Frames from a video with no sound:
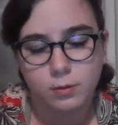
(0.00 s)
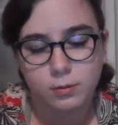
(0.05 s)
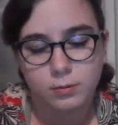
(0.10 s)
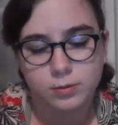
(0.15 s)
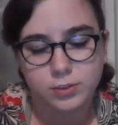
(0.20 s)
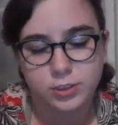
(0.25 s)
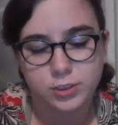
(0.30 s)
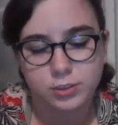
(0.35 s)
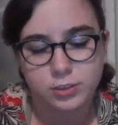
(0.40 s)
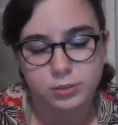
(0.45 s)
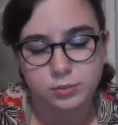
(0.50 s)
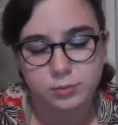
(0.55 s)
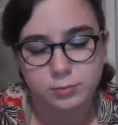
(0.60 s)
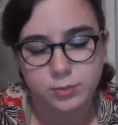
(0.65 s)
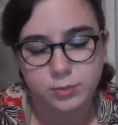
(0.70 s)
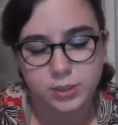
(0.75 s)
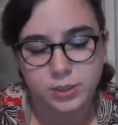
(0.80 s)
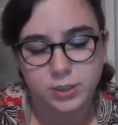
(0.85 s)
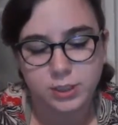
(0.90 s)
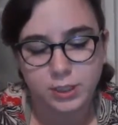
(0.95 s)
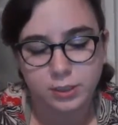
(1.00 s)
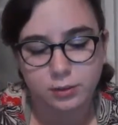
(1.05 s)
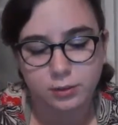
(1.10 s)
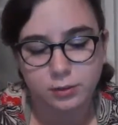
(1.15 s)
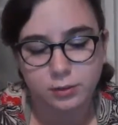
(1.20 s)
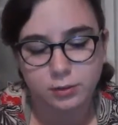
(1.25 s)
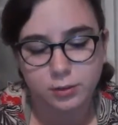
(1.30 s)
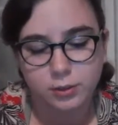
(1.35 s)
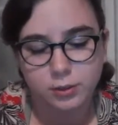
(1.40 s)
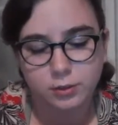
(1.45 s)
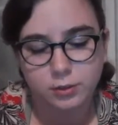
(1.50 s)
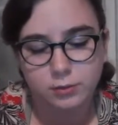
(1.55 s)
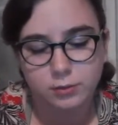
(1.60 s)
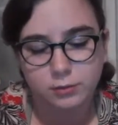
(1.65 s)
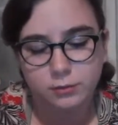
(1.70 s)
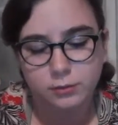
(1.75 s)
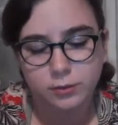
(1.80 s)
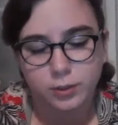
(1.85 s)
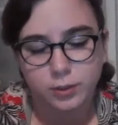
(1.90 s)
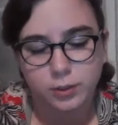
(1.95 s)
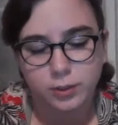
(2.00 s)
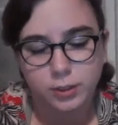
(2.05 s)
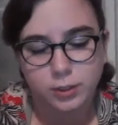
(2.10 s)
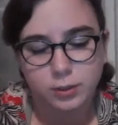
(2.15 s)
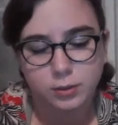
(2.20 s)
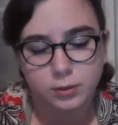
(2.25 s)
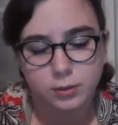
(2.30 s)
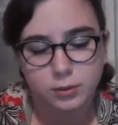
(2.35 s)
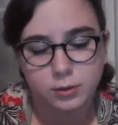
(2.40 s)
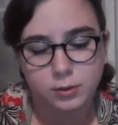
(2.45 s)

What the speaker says: Which I do admit can look a little funny.